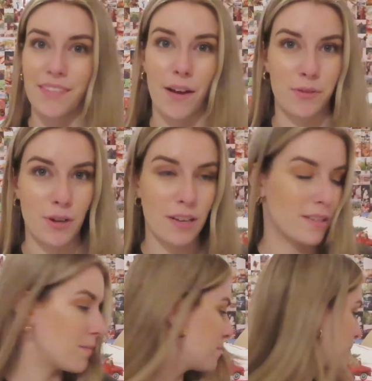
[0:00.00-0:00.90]
that was
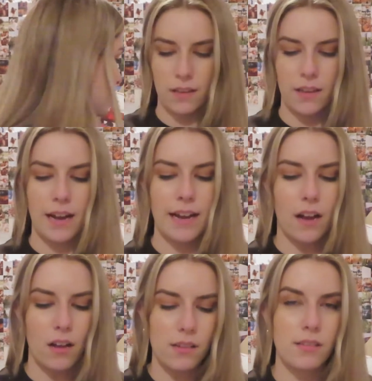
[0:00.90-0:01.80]
awesome. I
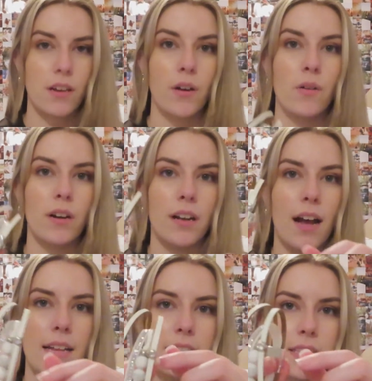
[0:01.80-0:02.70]
also
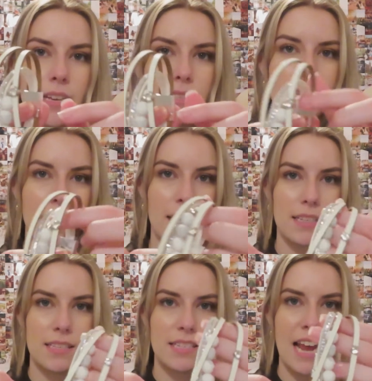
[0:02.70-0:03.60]
got this
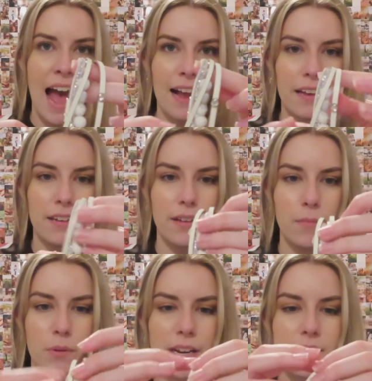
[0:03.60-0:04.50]
like stack
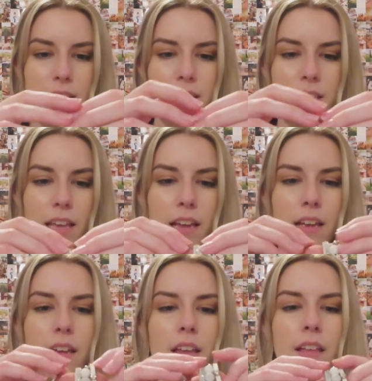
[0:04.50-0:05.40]
bracelet
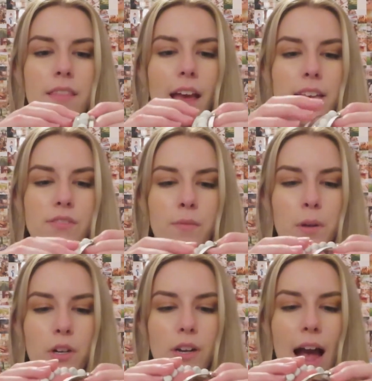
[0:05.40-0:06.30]
thing that is from
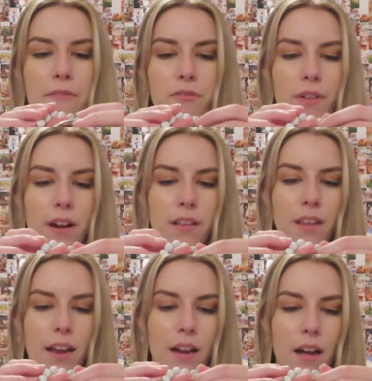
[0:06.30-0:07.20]
a craft fair
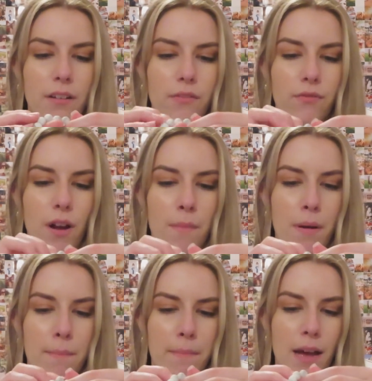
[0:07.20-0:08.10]
that I got
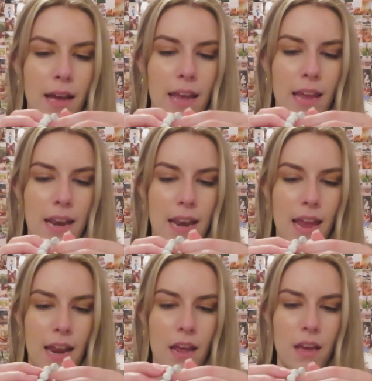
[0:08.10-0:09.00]
from my
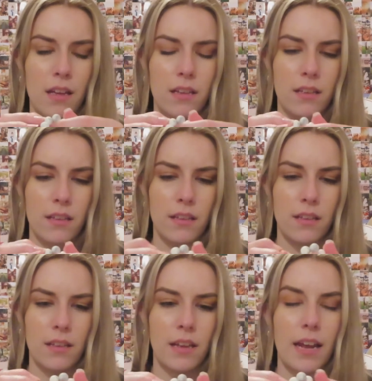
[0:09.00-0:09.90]
Nana.
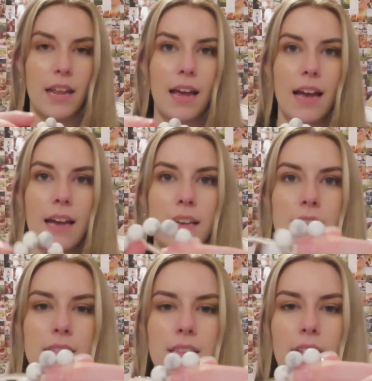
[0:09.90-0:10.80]
and it
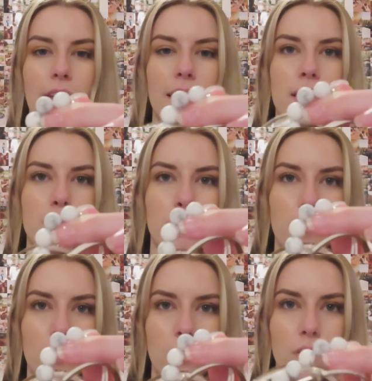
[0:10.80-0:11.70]
has like these
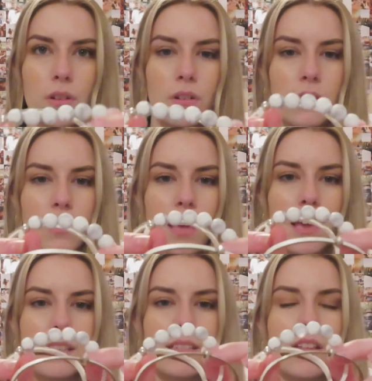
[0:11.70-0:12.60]
pearl
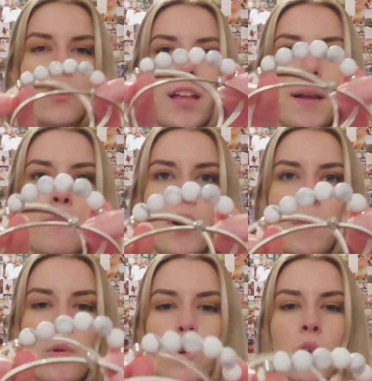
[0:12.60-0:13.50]
things that look like a
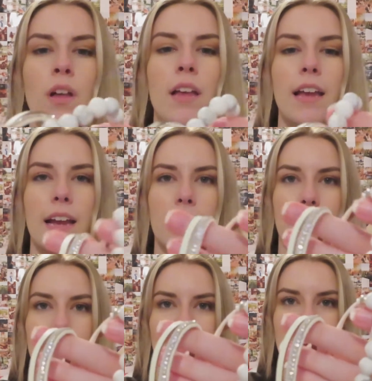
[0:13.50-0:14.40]
marble, and
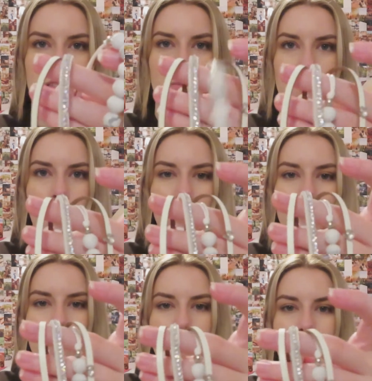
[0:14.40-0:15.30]
then you got some sparkly